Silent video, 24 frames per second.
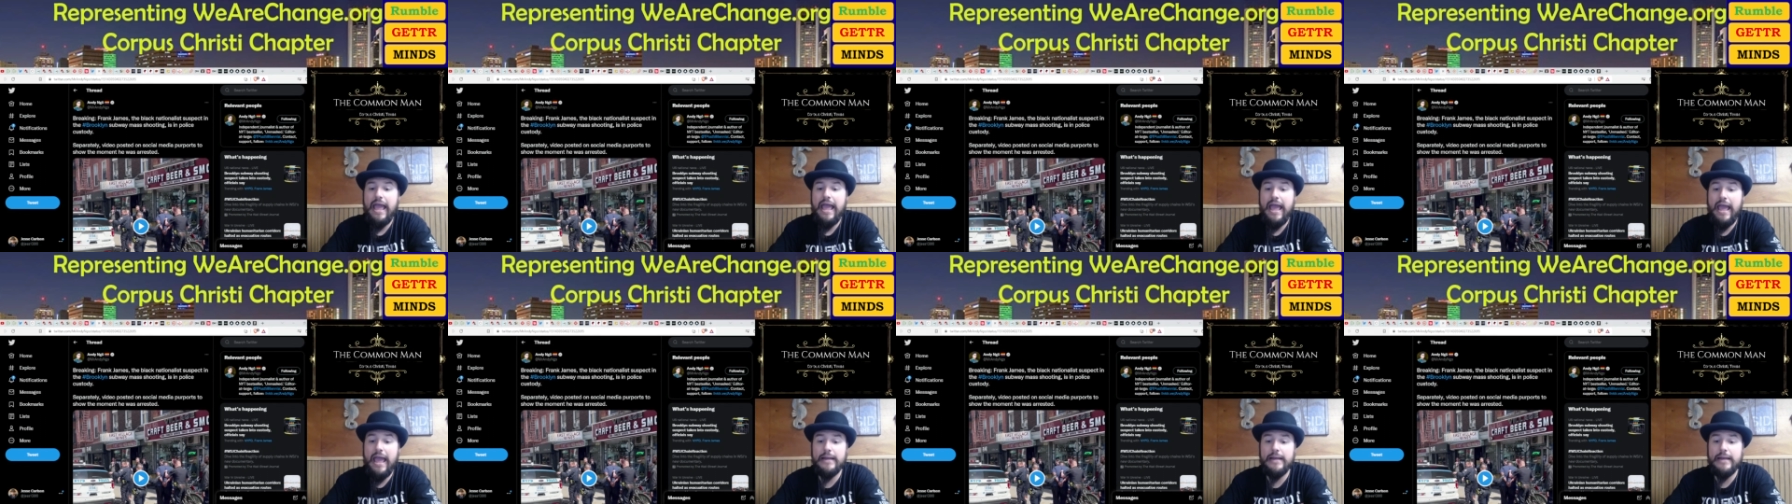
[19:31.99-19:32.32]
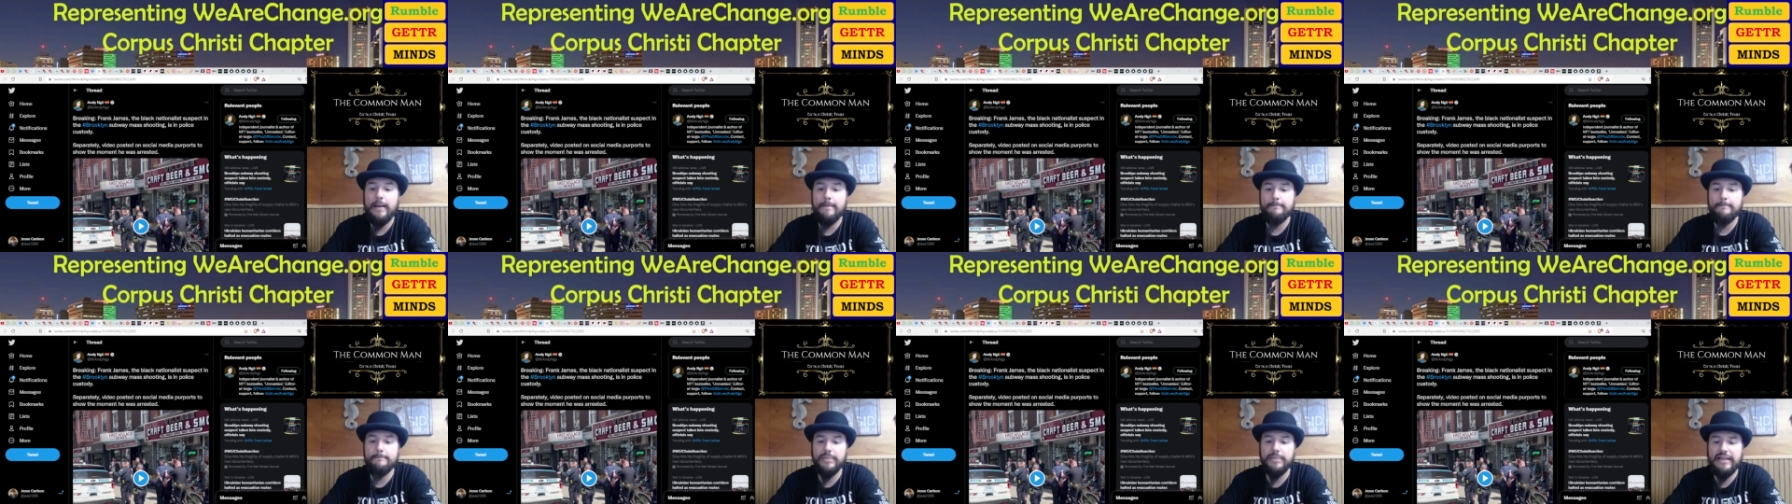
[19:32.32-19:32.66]

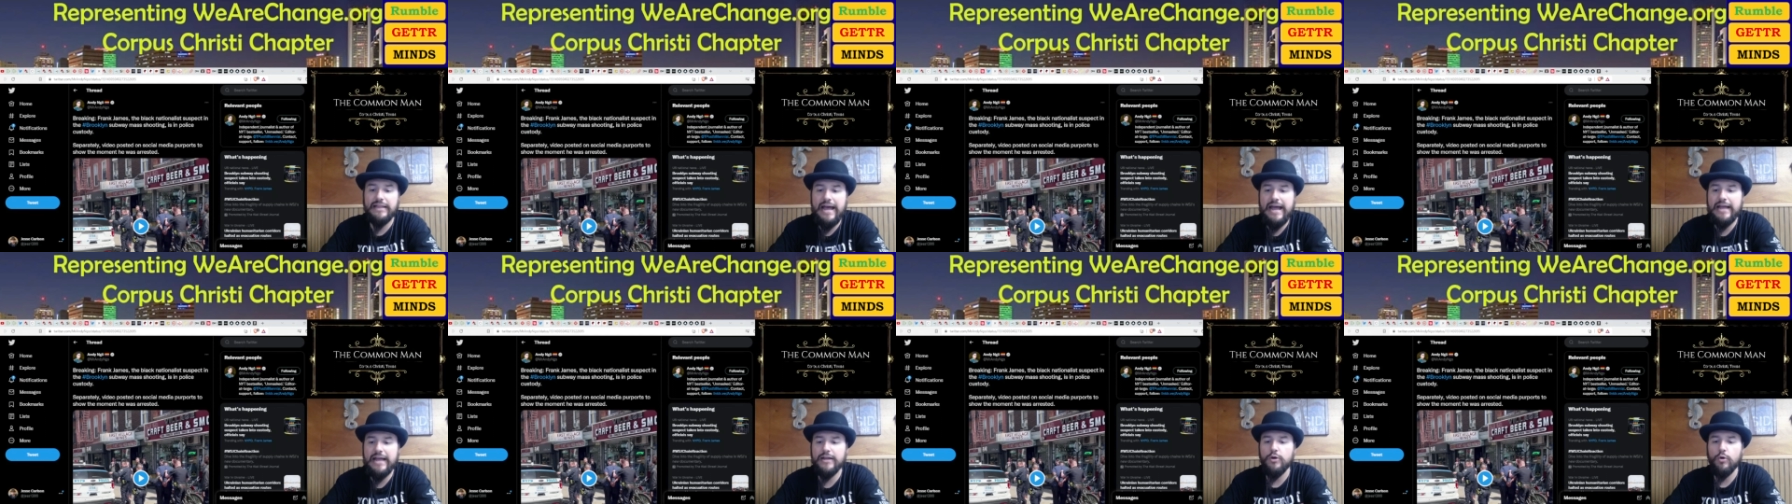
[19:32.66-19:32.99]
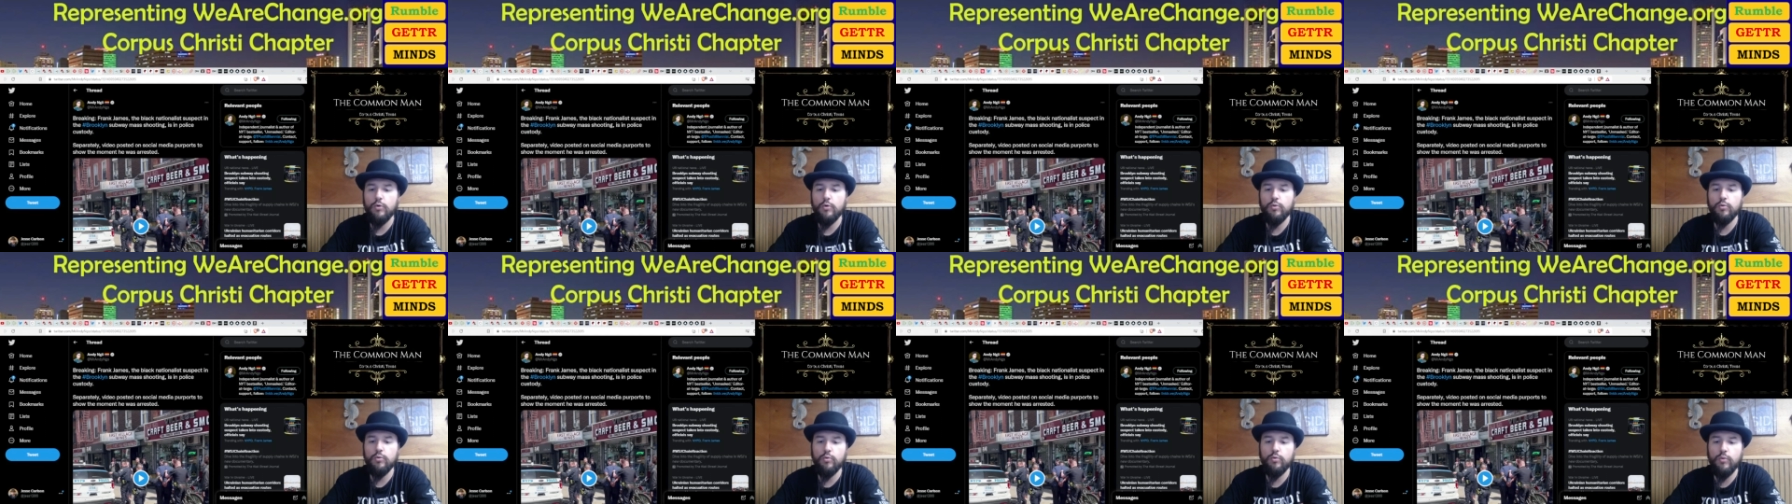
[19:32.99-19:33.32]
and black
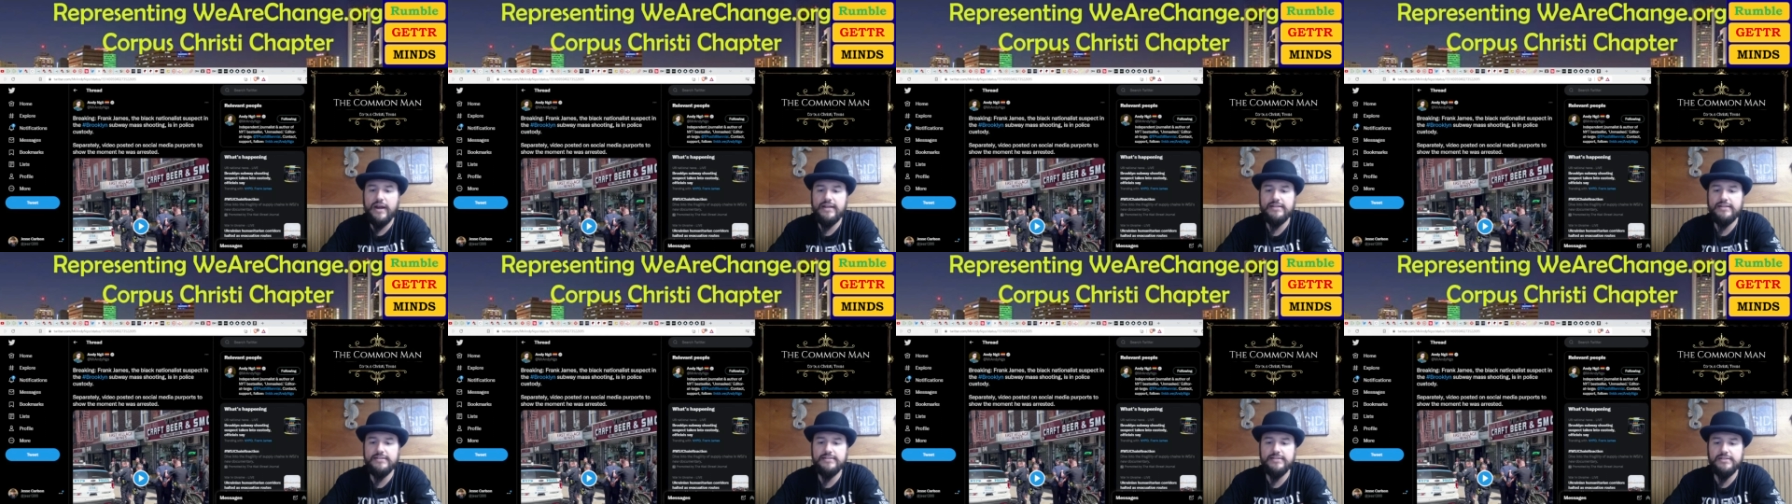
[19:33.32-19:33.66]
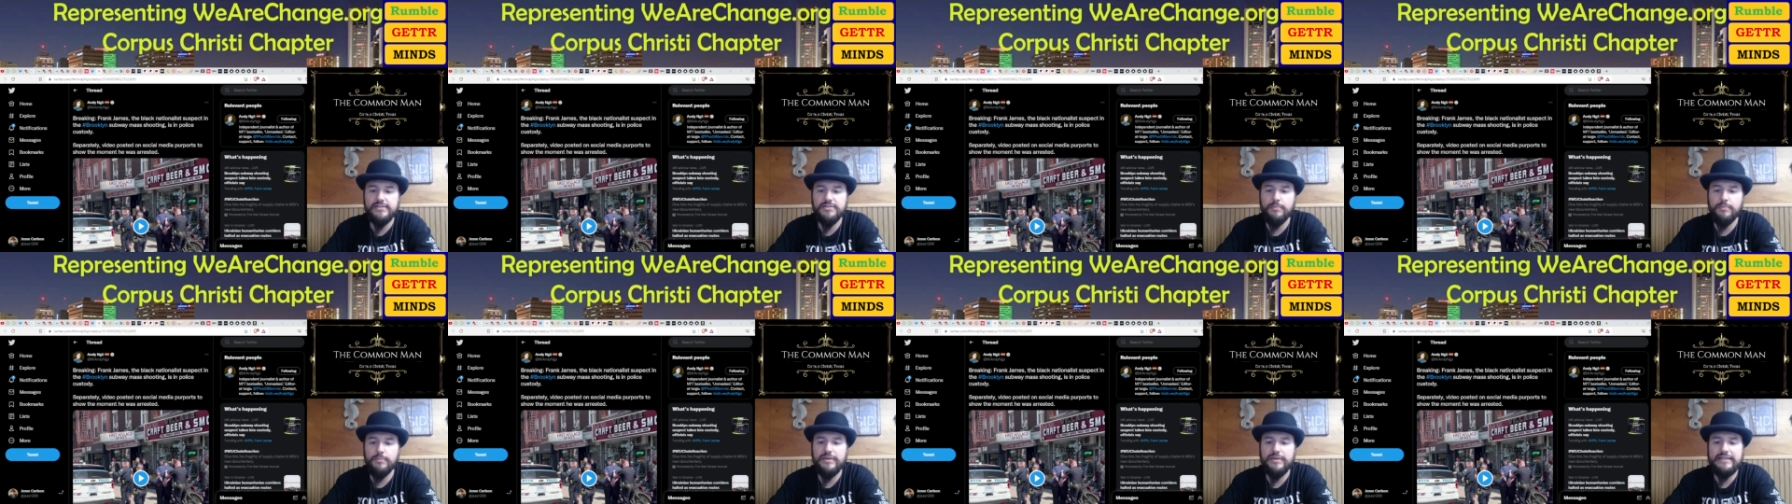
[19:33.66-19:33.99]

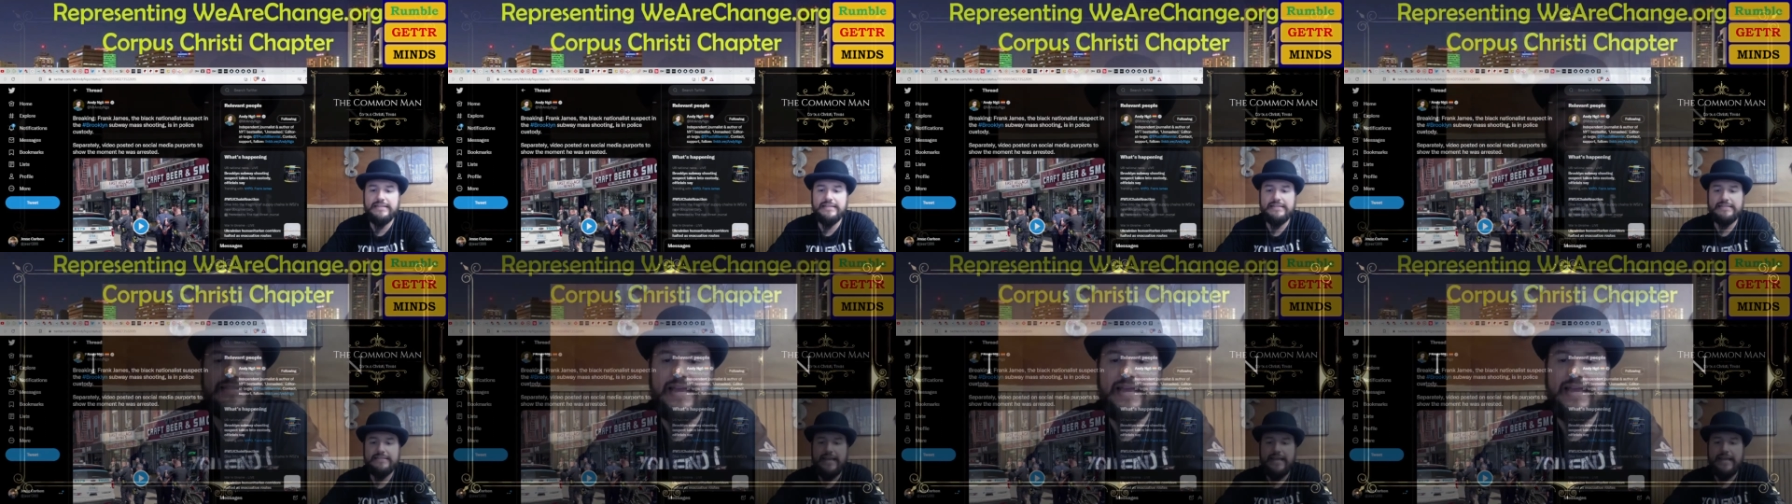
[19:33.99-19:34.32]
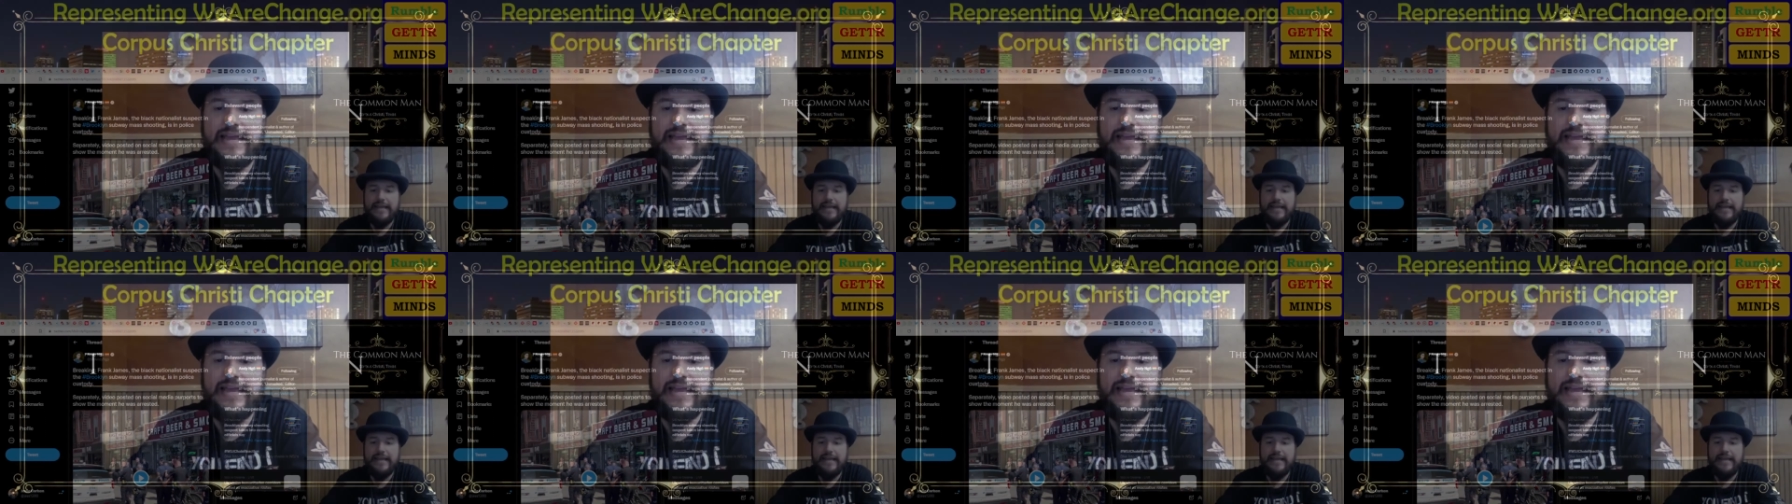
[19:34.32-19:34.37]
racism is